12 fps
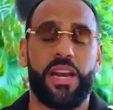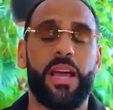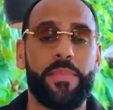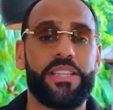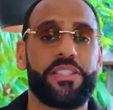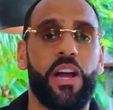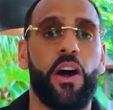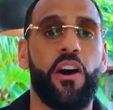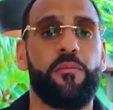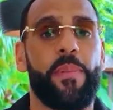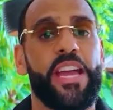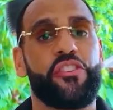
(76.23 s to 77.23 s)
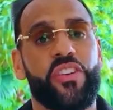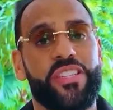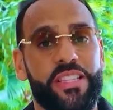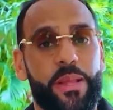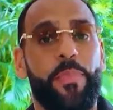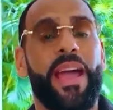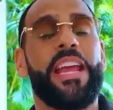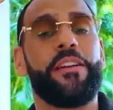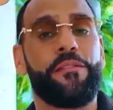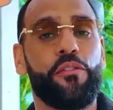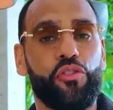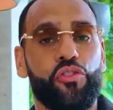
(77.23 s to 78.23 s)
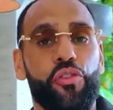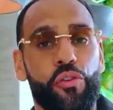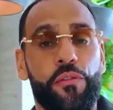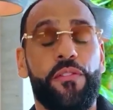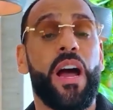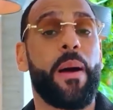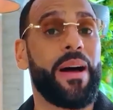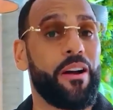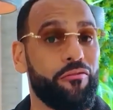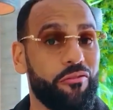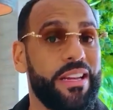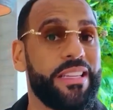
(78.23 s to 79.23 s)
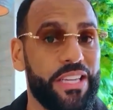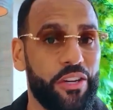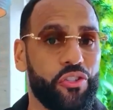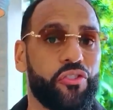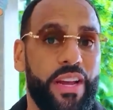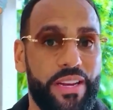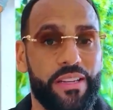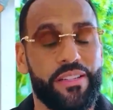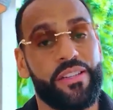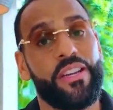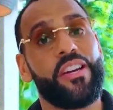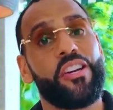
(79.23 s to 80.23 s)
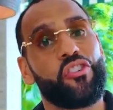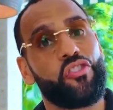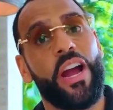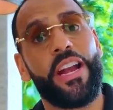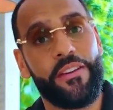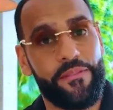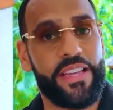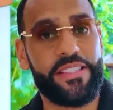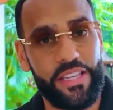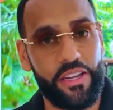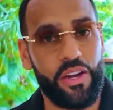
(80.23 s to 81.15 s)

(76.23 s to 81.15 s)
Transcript: let me start off by addressing the painful truth about retail traders trying to invest in